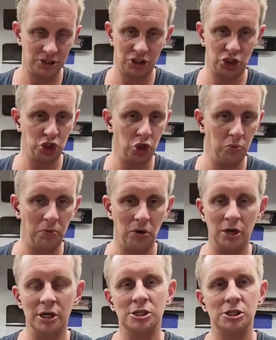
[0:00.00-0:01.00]
Super
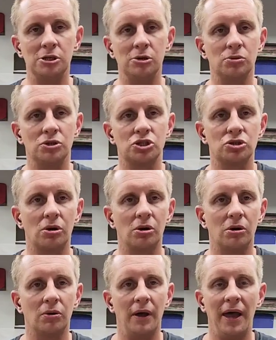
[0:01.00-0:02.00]
easy to
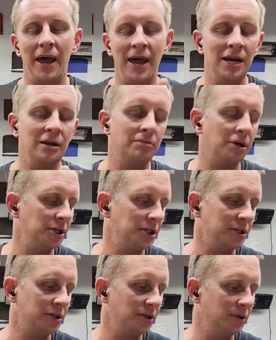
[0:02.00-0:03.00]
install. Anybody
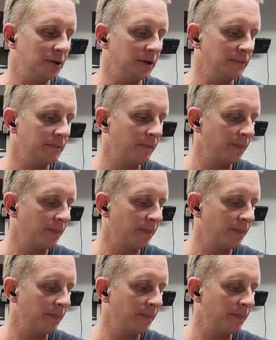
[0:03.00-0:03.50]
can do it.